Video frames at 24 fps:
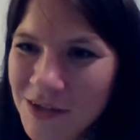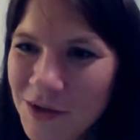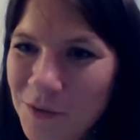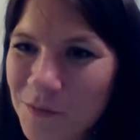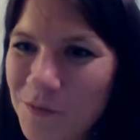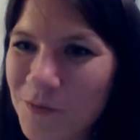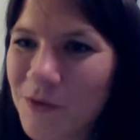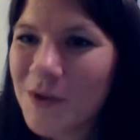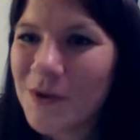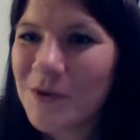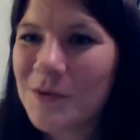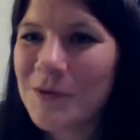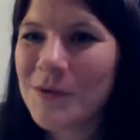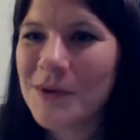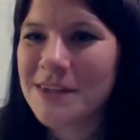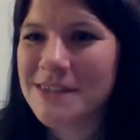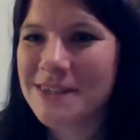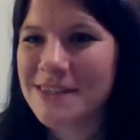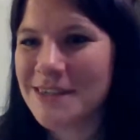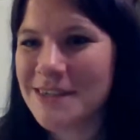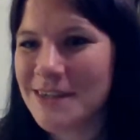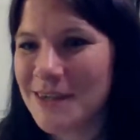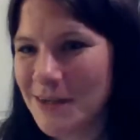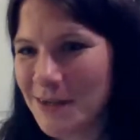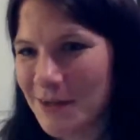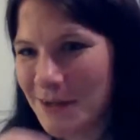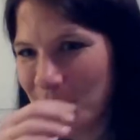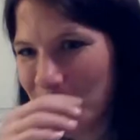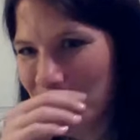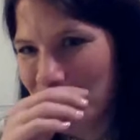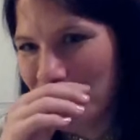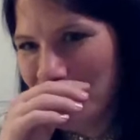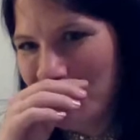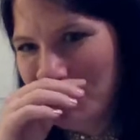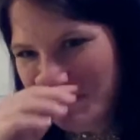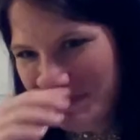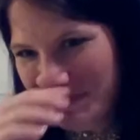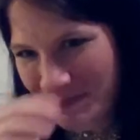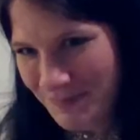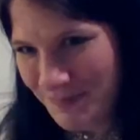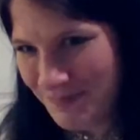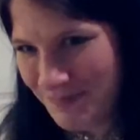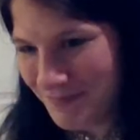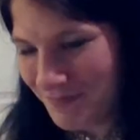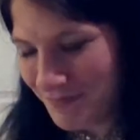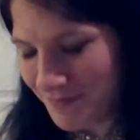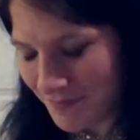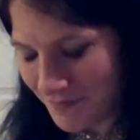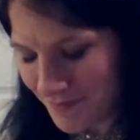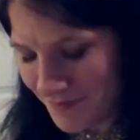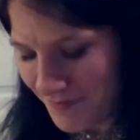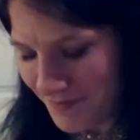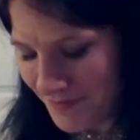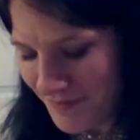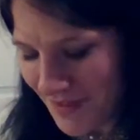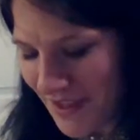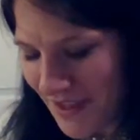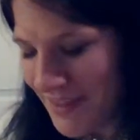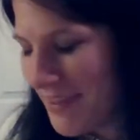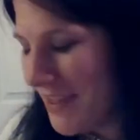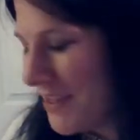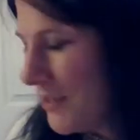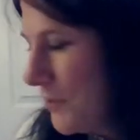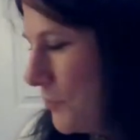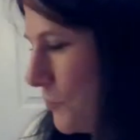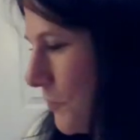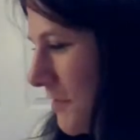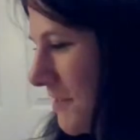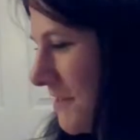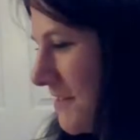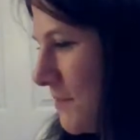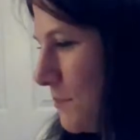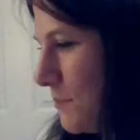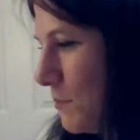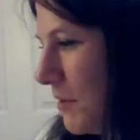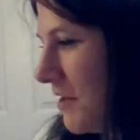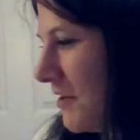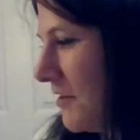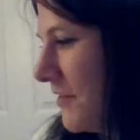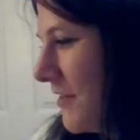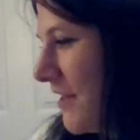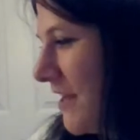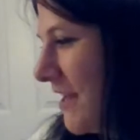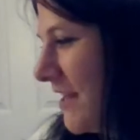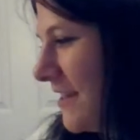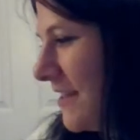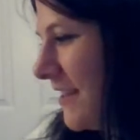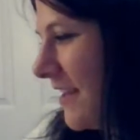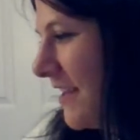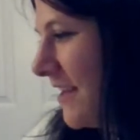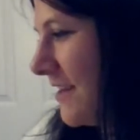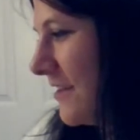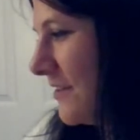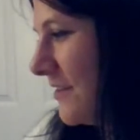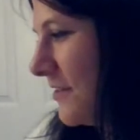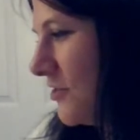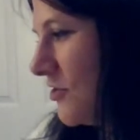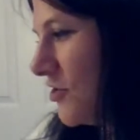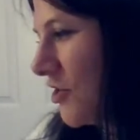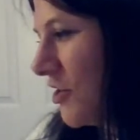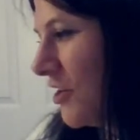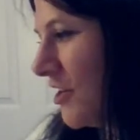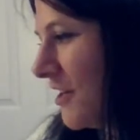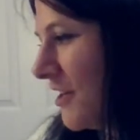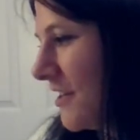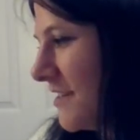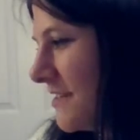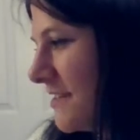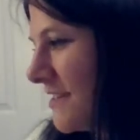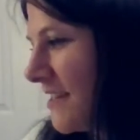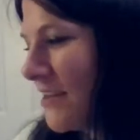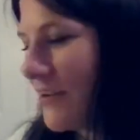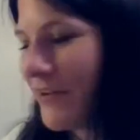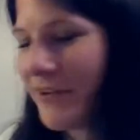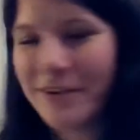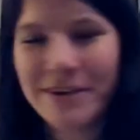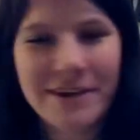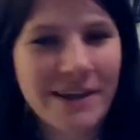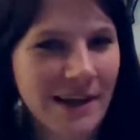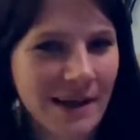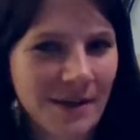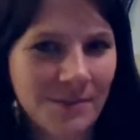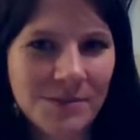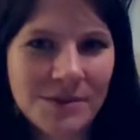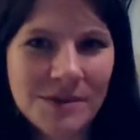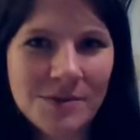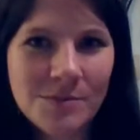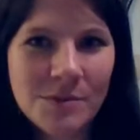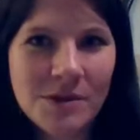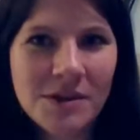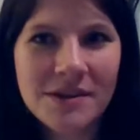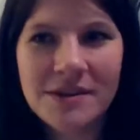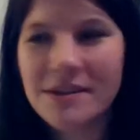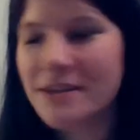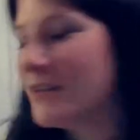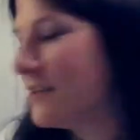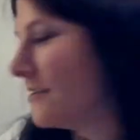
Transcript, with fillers: Hopefully it wasn't um, that you wanted to bid on that the end of the jar because that already happened, but